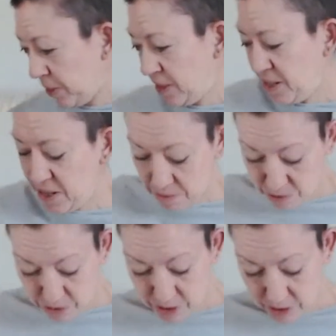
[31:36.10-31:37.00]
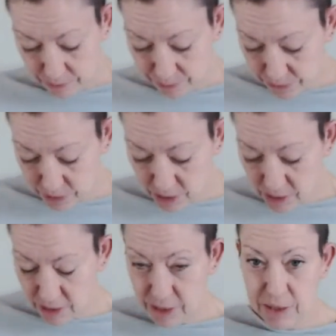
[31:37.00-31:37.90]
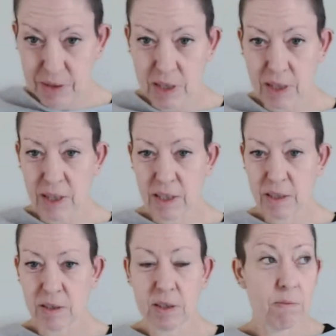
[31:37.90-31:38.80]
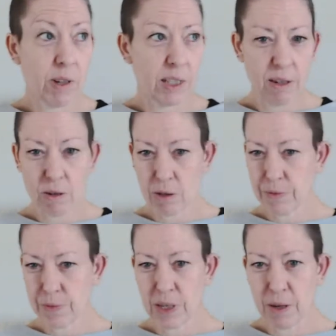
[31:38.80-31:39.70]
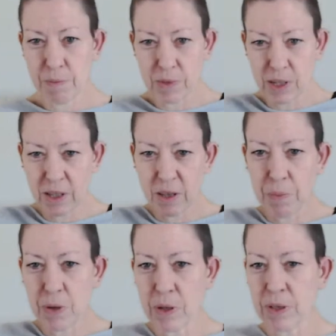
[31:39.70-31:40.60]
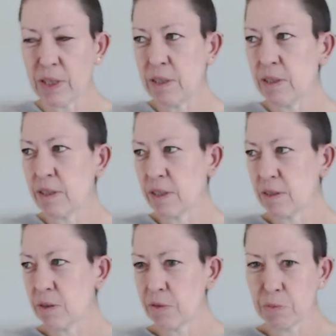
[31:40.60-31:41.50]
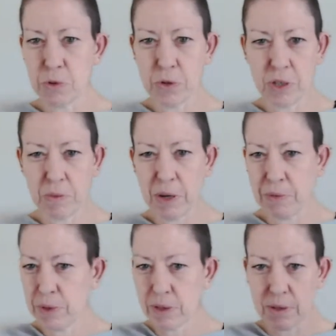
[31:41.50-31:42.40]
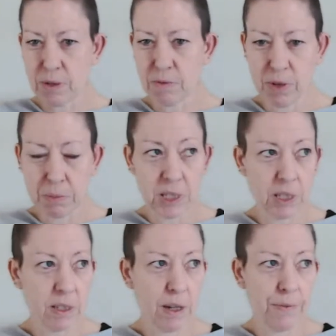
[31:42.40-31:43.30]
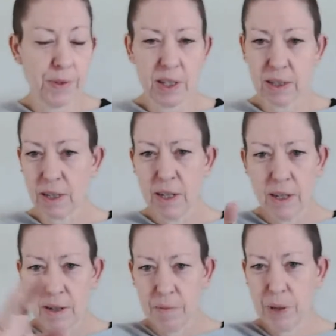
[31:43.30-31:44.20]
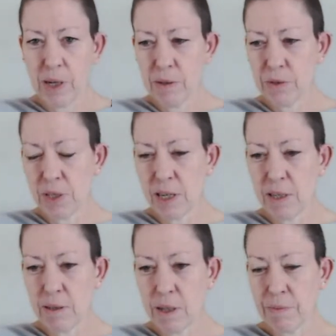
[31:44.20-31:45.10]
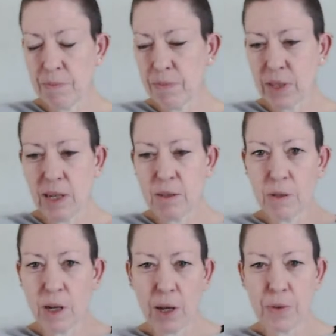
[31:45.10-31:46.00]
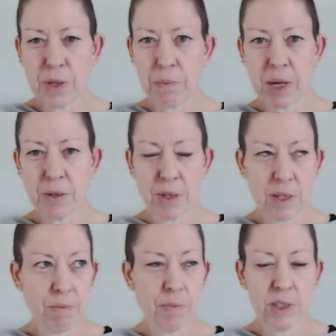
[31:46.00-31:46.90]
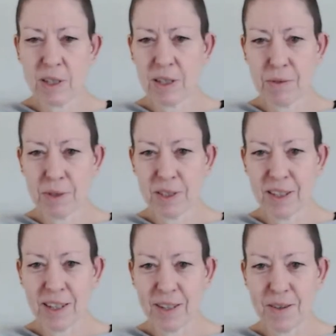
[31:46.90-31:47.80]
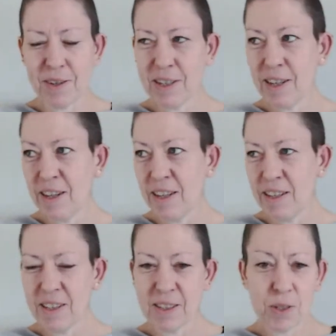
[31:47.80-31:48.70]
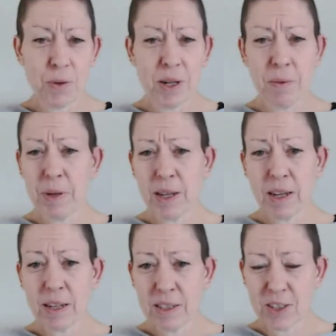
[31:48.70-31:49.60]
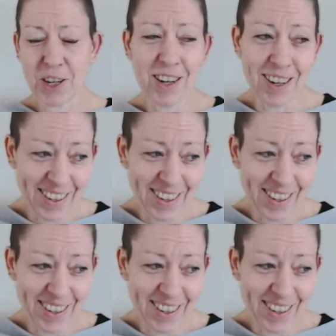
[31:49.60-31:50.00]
But in the morning, there's a guy that has a lot of, you know, the boxes that he's got from auction or whatever with rummagey stuff, and then piles in a little clothing mountain, which I was like, oh, you know, 20p each.